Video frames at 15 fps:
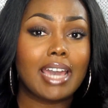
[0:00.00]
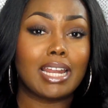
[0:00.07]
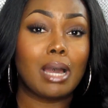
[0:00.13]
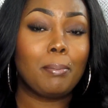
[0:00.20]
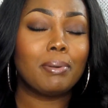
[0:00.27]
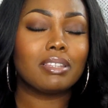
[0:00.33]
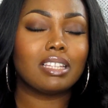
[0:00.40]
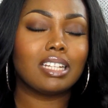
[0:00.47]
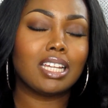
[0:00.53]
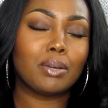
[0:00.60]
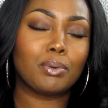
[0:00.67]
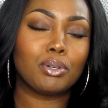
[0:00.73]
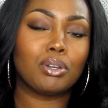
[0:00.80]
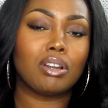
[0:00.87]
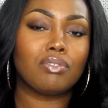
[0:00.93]
And I'll put the
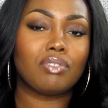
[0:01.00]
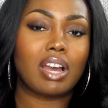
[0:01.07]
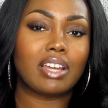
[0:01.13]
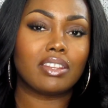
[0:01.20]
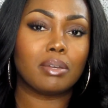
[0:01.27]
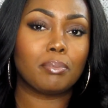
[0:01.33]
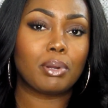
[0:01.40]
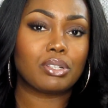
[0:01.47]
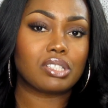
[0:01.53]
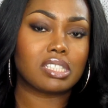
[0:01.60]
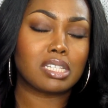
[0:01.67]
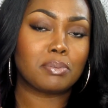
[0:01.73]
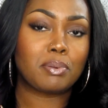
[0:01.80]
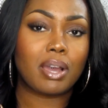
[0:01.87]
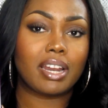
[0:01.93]
link where you can find and purchase
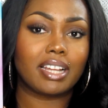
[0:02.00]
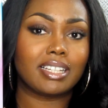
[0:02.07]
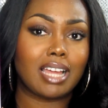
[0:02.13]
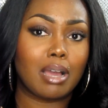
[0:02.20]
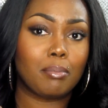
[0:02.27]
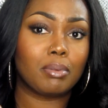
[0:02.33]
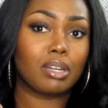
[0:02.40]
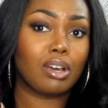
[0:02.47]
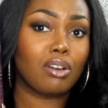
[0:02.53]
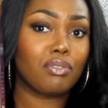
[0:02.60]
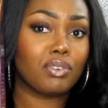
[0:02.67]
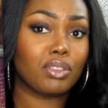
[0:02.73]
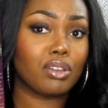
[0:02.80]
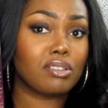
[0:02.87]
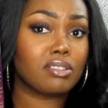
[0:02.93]
this product down below
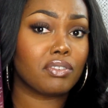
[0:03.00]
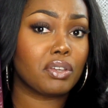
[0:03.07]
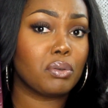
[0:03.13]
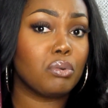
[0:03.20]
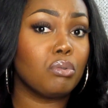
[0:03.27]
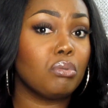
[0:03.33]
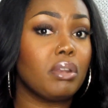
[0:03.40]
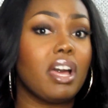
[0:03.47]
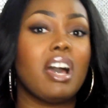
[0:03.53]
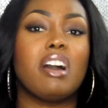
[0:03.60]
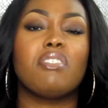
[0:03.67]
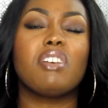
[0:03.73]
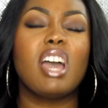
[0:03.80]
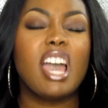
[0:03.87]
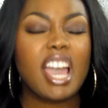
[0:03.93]
for those of you who
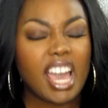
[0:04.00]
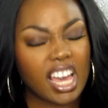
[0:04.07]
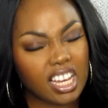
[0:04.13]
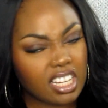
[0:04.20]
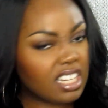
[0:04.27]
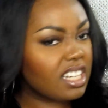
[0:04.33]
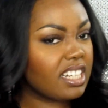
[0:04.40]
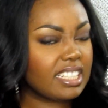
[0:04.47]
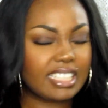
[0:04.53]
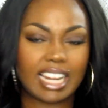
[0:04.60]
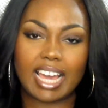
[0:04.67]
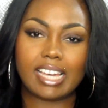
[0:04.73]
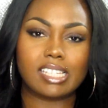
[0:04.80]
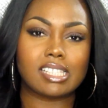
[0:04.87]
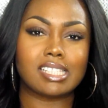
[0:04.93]
love a good,
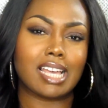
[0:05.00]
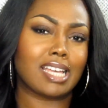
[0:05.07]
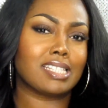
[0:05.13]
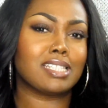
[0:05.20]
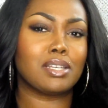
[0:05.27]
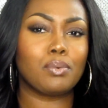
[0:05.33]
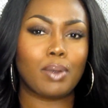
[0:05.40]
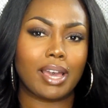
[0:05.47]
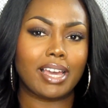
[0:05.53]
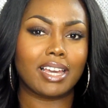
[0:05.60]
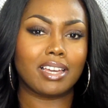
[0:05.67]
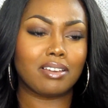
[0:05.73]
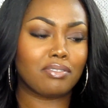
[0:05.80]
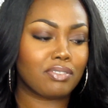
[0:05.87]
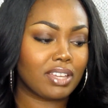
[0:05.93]
nice, sexy
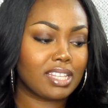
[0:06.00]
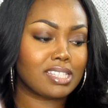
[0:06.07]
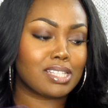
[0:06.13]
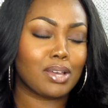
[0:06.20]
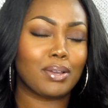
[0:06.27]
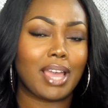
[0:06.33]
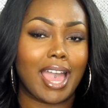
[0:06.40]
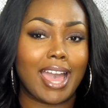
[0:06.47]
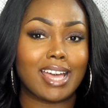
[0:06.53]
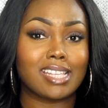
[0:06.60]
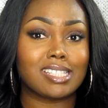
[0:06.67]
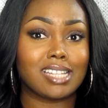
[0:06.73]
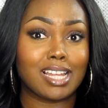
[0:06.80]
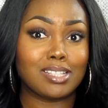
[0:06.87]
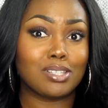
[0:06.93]
wave. And so yeah,
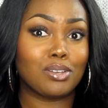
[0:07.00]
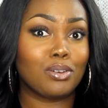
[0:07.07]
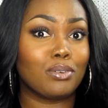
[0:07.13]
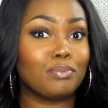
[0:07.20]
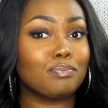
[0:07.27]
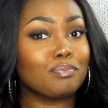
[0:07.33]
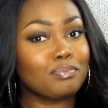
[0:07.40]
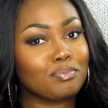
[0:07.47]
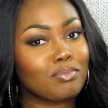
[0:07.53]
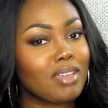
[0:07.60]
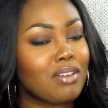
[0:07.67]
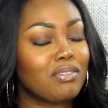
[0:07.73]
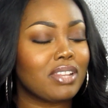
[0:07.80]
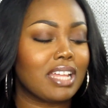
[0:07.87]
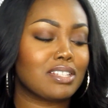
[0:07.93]
stay tuned
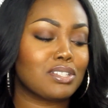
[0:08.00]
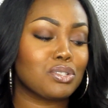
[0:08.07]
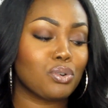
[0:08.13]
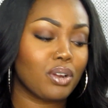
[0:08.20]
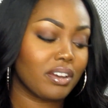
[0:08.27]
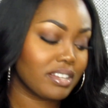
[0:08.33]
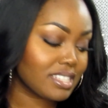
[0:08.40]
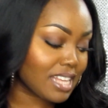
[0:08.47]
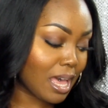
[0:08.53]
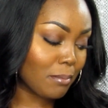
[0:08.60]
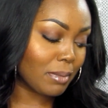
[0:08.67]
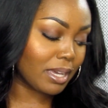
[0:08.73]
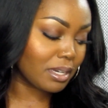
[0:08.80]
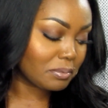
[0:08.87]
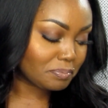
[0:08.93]
for that tutorial that's
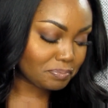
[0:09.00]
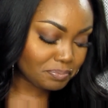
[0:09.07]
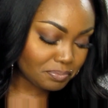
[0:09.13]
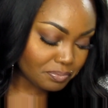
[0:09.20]
coming.